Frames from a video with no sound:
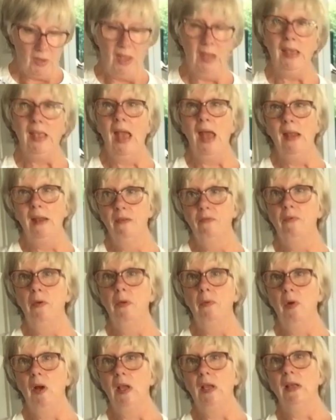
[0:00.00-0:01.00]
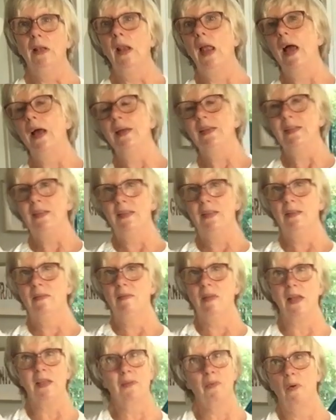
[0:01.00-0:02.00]
Again, if we were in class,
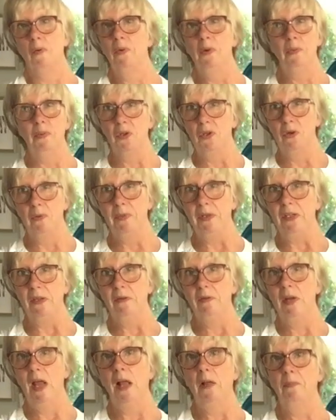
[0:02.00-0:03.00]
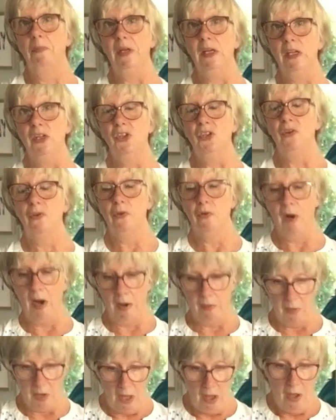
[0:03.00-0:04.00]
that's what we would all be doing, helping each other
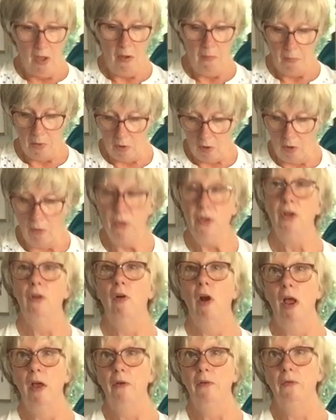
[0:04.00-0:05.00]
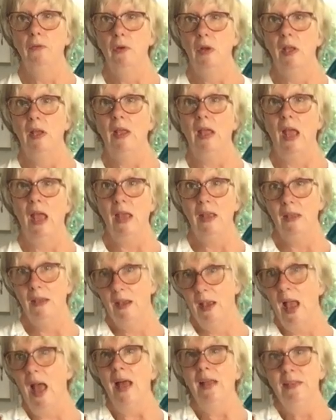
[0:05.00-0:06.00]
out. But on your own, you
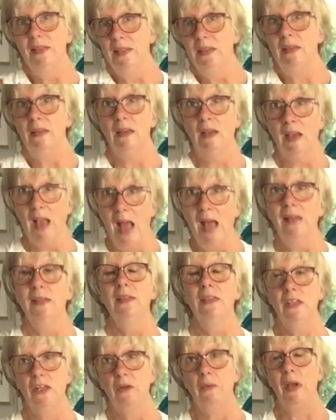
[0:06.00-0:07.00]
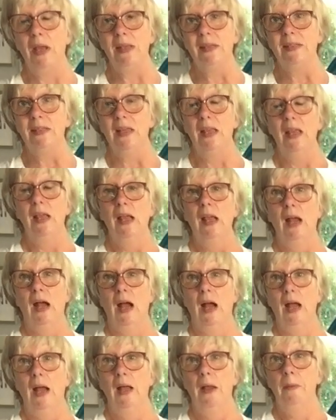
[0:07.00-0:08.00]
can do it.
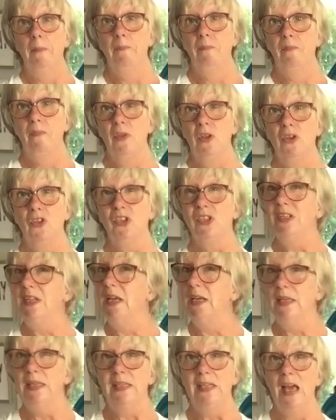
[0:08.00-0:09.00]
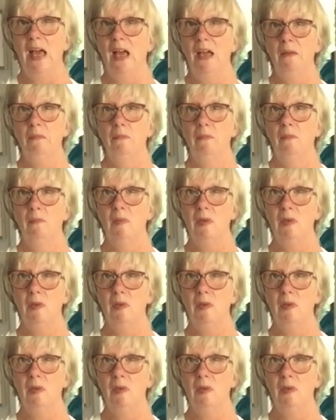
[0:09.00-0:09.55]
Just take your time.